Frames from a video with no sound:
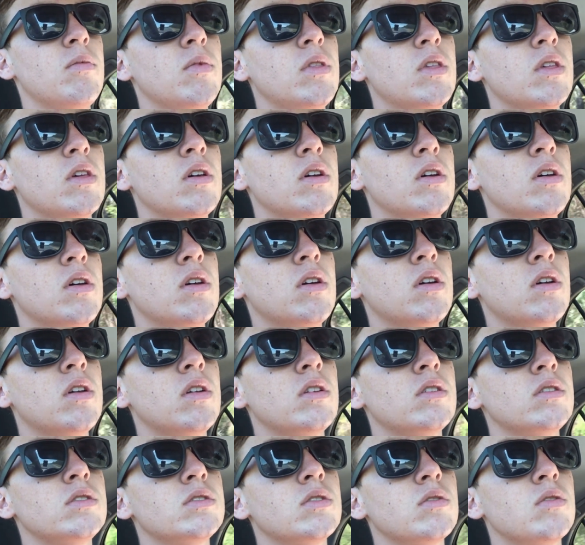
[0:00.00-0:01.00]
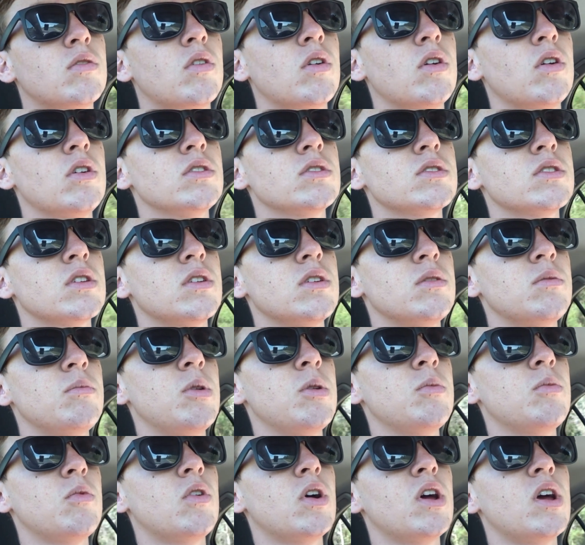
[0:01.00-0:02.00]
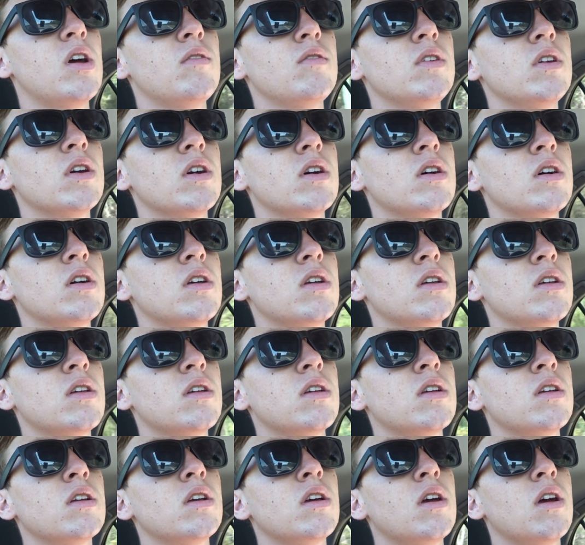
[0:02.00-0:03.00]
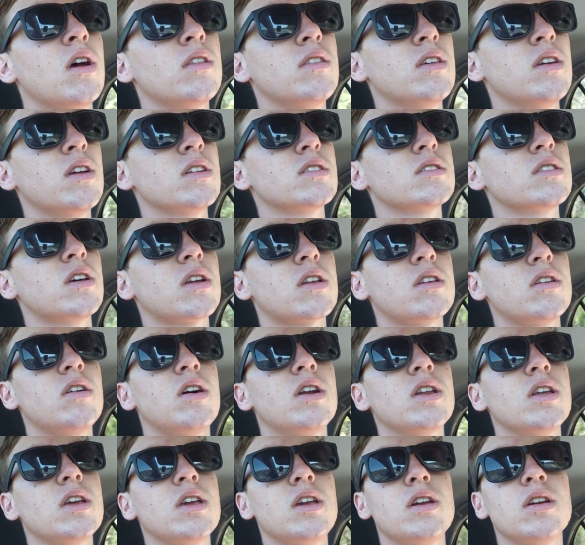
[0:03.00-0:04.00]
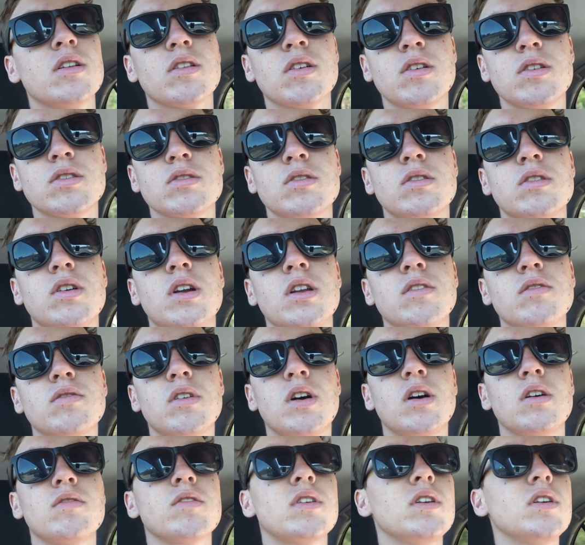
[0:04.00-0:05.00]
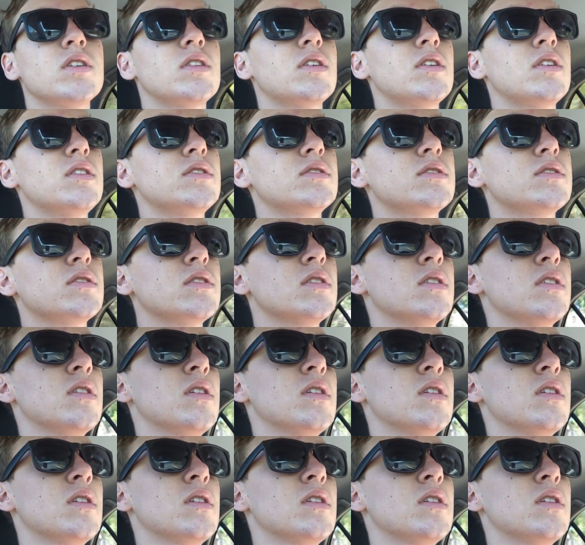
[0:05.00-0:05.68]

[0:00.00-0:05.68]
The Toro's are a bit more heavier. I think it's like 90 kilos or 95 kilos.